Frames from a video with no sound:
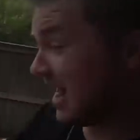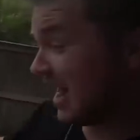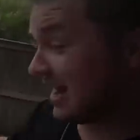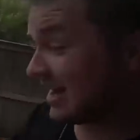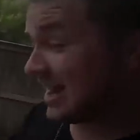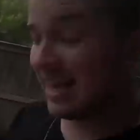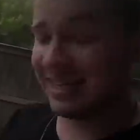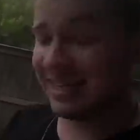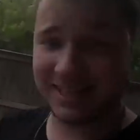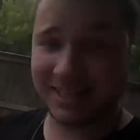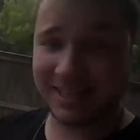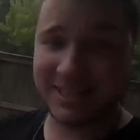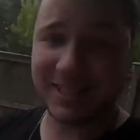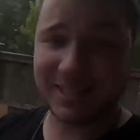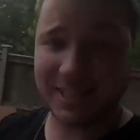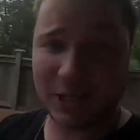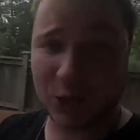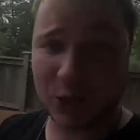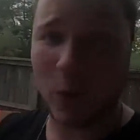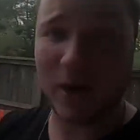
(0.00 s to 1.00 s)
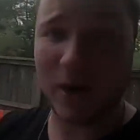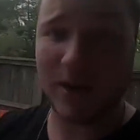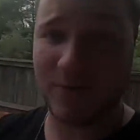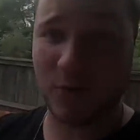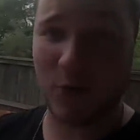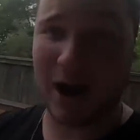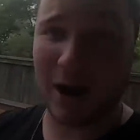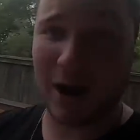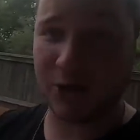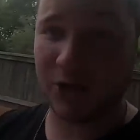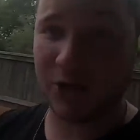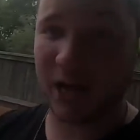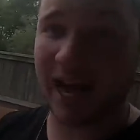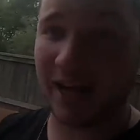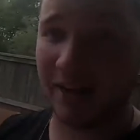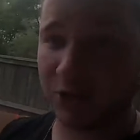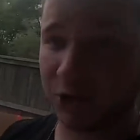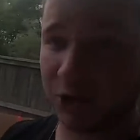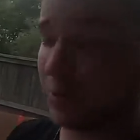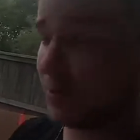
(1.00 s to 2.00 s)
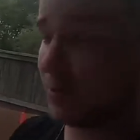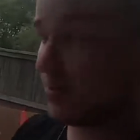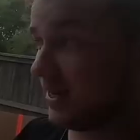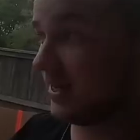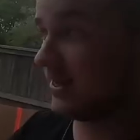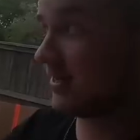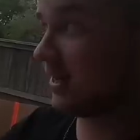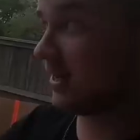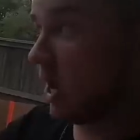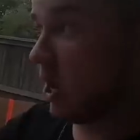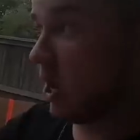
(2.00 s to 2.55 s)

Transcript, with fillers: And guys, this is a twenty-four hour challenge, which means